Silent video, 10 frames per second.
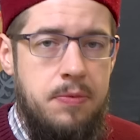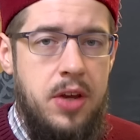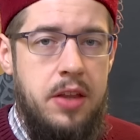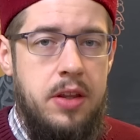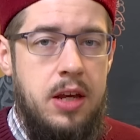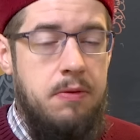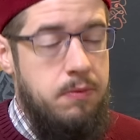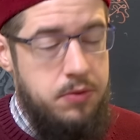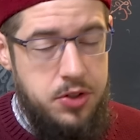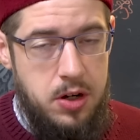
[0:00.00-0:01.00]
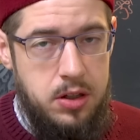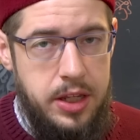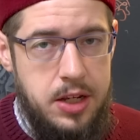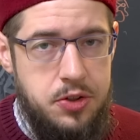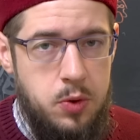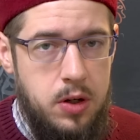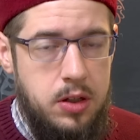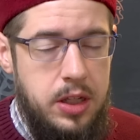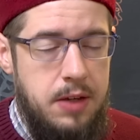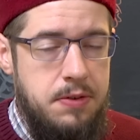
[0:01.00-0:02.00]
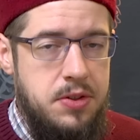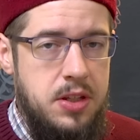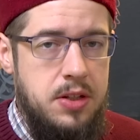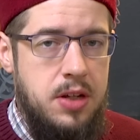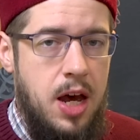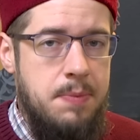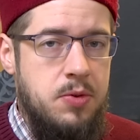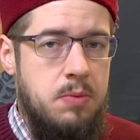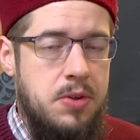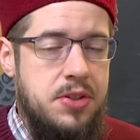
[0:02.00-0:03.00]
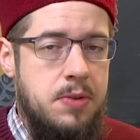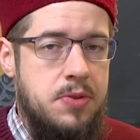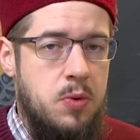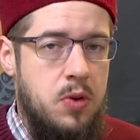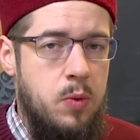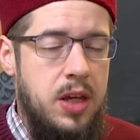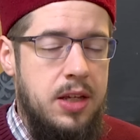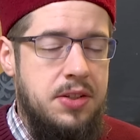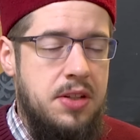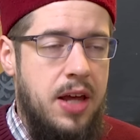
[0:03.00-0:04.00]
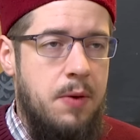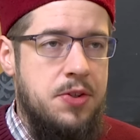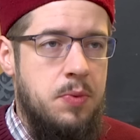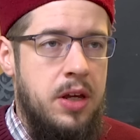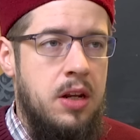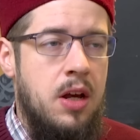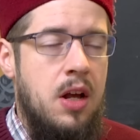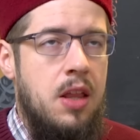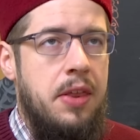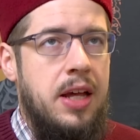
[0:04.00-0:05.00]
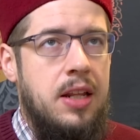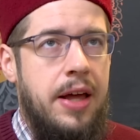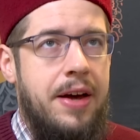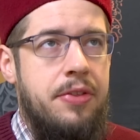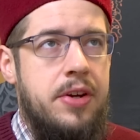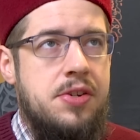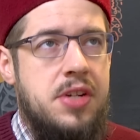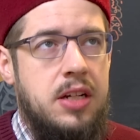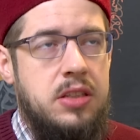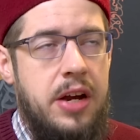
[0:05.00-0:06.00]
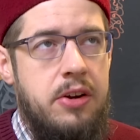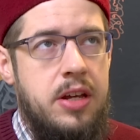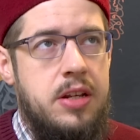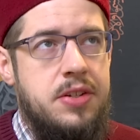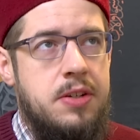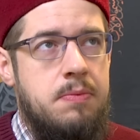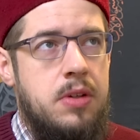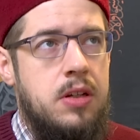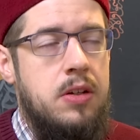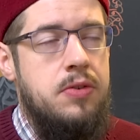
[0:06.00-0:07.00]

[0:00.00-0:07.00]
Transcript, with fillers: And it certainly historically, if you see the times when Muslims were the weakest, that was when they allowed their sectarianism